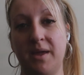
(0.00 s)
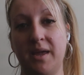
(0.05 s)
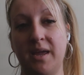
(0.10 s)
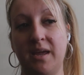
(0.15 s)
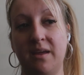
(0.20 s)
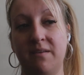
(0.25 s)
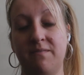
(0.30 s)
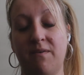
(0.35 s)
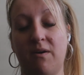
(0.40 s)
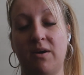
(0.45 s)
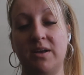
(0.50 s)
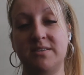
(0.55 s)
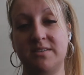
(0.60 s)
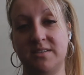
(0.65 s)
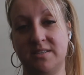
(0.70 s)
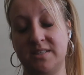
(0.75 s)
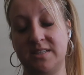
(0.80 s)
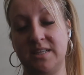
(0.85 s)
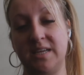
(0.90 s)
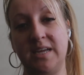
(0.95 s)
He
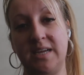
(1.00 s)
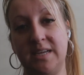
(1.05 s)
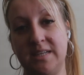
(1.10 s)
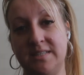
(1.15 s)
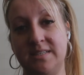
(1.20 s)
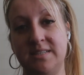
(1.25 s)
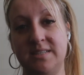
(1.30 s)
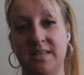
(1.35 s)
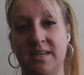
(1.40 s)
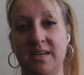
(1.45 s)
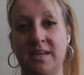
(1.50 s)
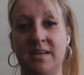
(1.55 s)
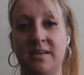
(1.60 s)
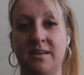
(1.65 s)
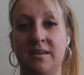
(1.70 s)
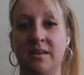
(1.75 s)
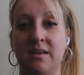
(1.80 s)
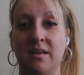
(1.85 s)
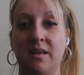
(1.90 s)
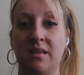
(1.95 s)
advised us that he'd
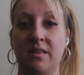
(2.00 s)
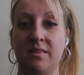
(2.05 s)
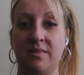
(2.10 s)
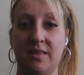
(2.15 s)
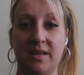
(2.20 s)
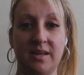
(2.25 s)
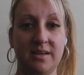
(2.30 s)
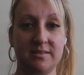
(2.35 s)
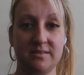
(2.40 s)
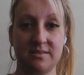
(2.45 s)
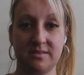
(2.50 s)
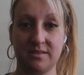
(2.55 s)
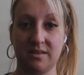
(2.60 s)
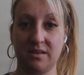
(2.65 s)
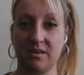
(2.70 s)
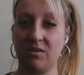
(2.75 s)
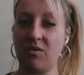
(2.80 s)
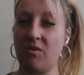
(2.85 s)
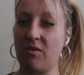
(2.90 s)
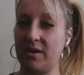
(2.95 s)
seen this
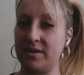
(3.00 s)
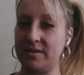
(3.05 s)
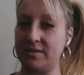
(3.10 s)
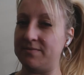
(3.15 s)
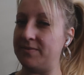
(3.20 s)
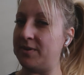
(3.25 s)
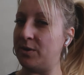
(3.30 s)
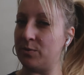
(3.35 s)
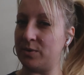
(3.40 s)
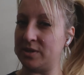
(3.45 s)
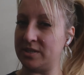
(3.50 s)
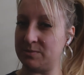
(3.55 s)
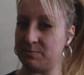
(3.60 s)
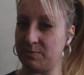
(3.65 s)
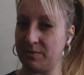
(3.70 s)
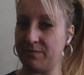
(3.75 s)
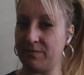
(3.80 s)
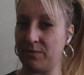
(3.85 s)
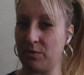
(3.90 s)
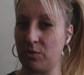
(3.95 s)
kind of illness
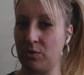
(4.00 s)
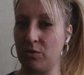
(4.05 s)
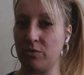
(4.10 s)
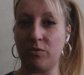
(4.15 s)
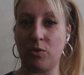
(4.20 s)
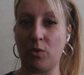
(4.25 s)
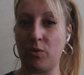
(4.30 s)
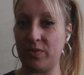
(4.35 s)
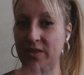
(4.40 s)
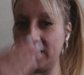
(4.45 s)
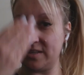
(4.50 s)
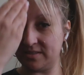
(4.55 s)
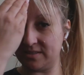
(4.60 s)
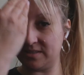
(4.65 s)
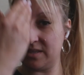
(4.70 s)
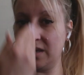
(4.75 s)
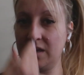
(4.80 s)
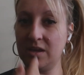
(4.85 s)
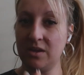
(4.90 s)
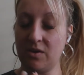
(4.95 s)
before, or
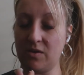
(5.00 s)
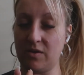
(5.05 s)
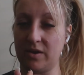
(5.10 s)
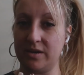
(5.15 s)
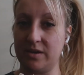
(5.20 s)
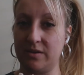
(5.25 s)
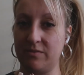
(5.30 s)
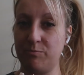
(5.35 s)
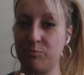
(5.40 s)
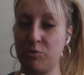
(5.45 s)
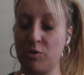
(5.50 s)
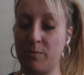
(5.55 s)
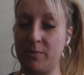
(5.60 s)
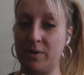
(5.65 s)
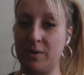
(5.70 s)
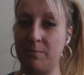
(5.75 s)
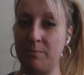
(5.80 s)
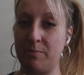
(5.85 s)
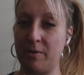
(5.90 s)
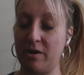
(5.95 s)
this kind of
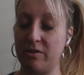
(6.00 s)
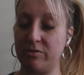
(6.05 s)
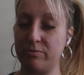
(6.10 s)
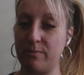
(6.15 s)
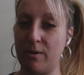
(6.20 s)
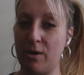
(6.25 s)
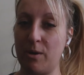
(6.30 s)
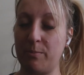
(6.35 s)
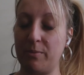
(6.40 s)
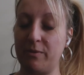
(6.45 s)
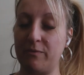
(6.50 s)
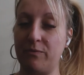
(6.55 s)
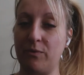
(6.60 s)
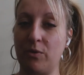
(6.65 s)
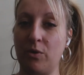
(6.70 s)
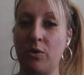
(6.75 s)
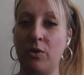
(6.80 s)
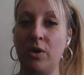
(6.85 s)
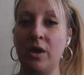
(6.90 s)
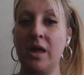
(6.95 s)
prominent birthmark
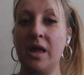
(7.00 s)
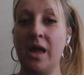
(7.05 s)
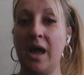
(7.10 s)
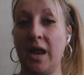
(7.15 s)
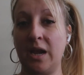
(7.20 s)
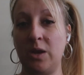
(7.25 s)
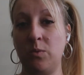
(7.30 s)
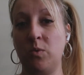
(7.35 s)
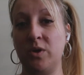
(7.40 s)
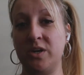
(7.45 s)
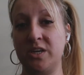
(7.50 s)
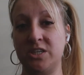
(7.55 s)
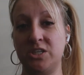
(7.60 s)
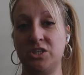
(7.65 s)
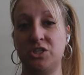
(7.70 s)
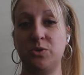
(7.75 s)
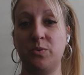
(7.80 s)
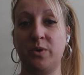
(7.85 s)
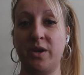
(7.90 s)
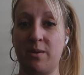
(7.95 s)
before, and he wanted
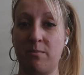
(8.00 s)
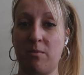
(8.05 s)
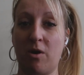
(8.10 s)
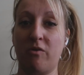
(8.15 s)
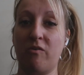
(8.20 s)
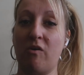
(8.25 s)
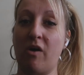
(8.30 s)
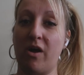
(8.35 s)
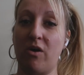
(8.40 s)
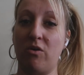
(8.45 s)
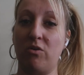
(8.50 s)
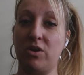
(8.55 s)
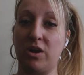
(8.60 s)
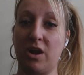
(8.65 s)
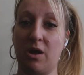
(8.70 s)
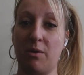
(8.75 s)
to do an MRI on